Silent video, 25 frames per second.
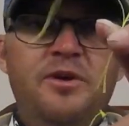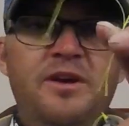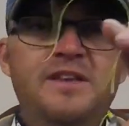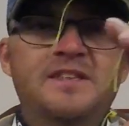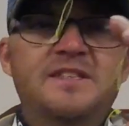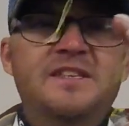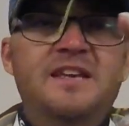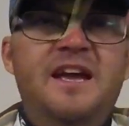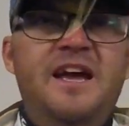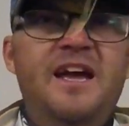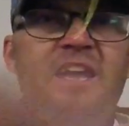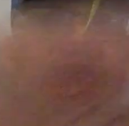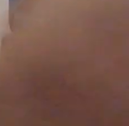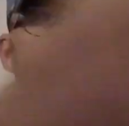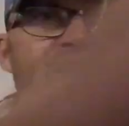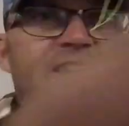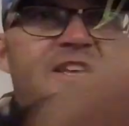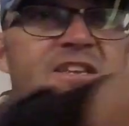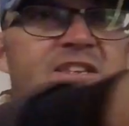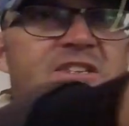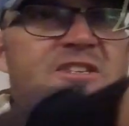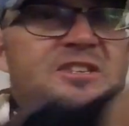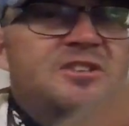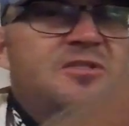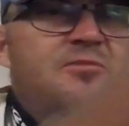tag
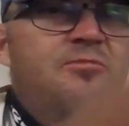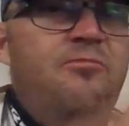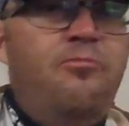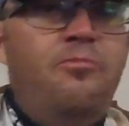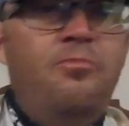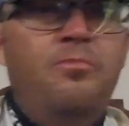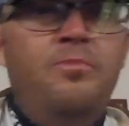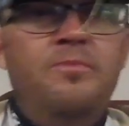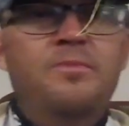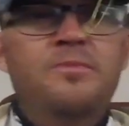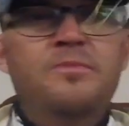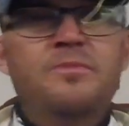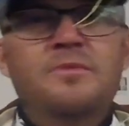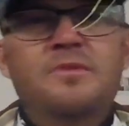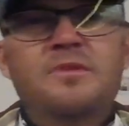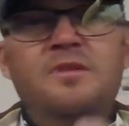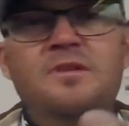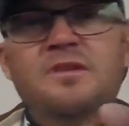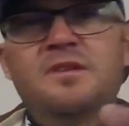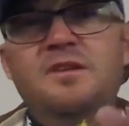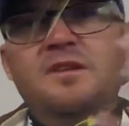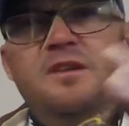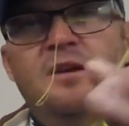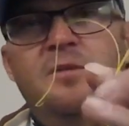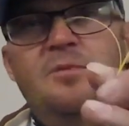ends
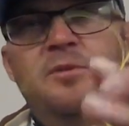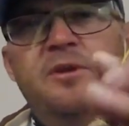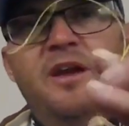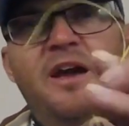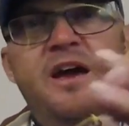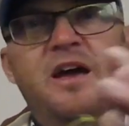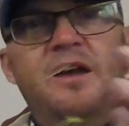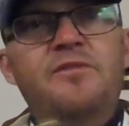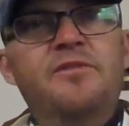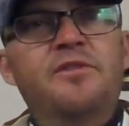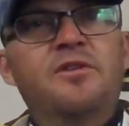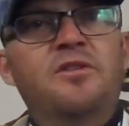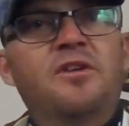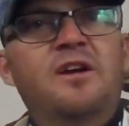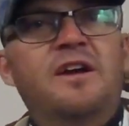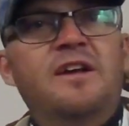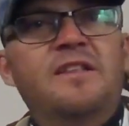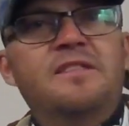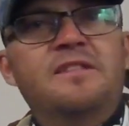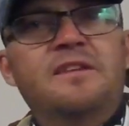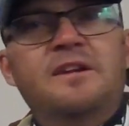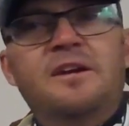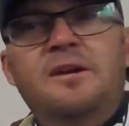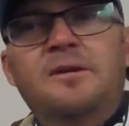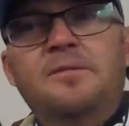coming out of it
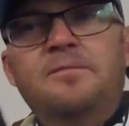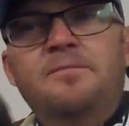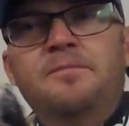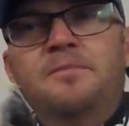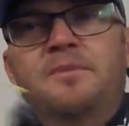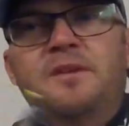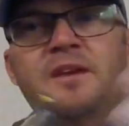right there.